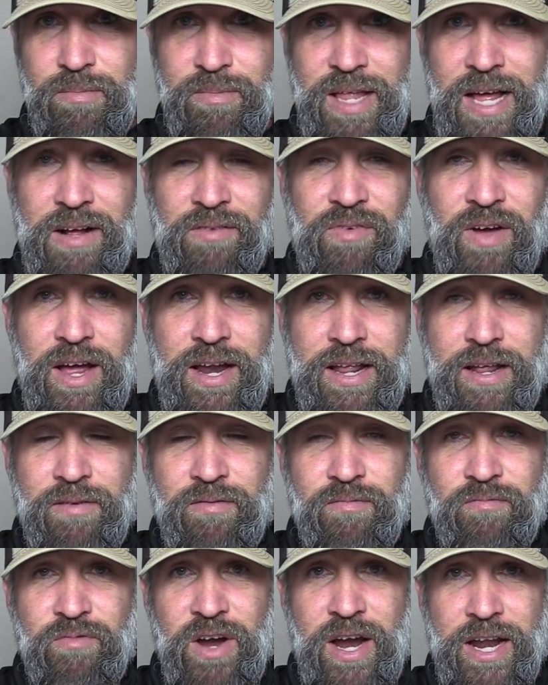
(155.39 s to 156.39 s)
on Black
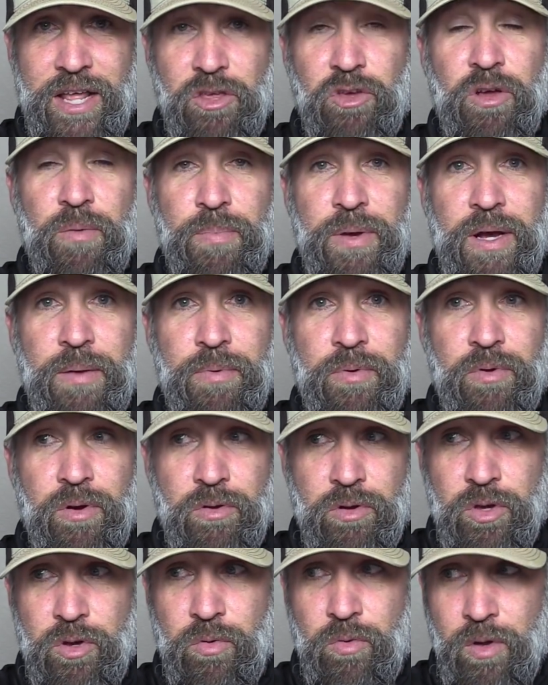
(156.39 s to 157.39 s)
Friday. Friday you can pick up a
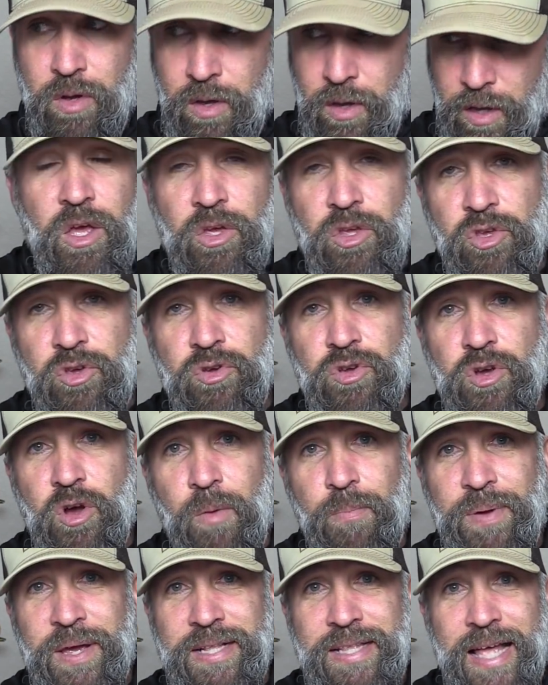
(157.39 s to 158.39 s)
Roku. You can
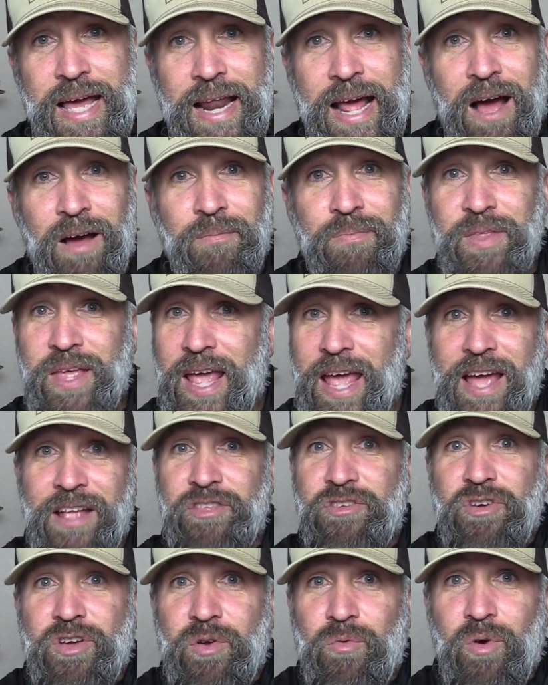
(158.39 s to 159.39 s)
go pick that out
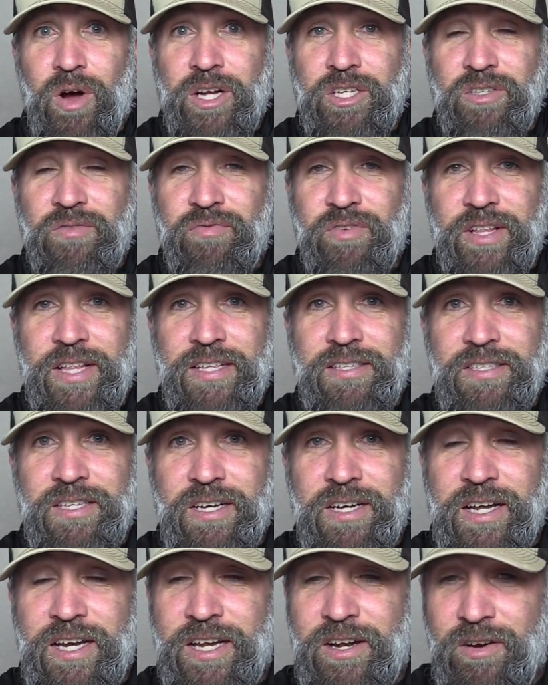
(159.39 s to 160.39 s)
and you can watch Freelance
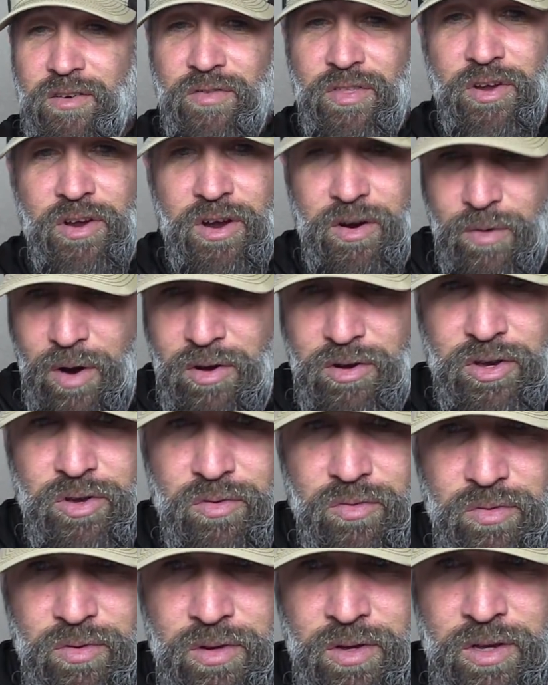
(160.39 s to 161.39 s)
Duck Hunting over there on
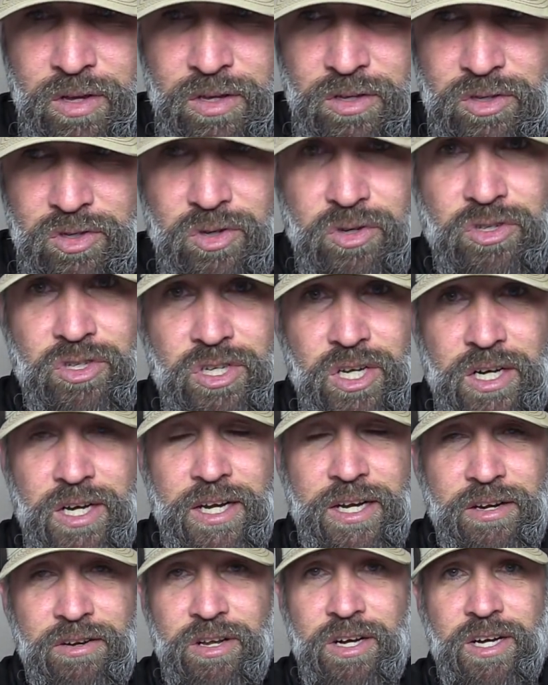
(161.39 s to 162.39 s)
Roku. Search Duck
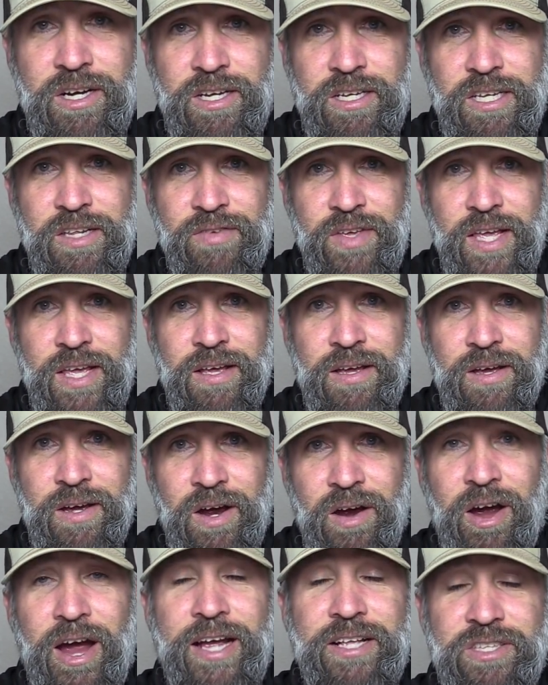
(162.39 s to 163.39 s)
Hunting or Duck Hunting TV.
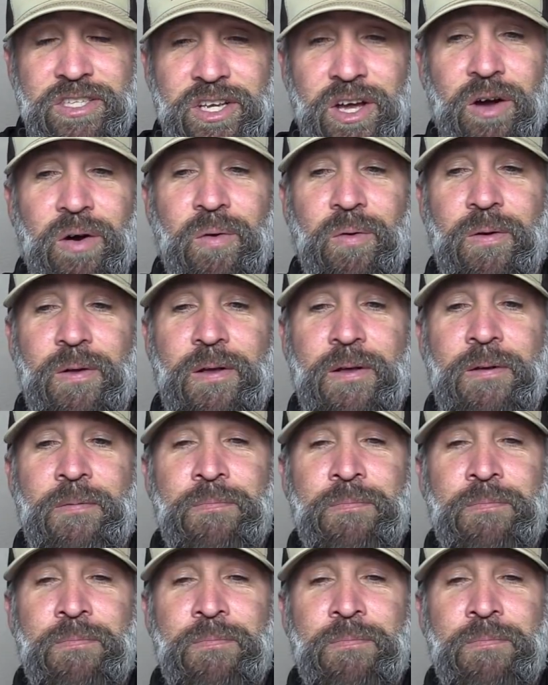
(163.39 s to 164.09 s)
All right, so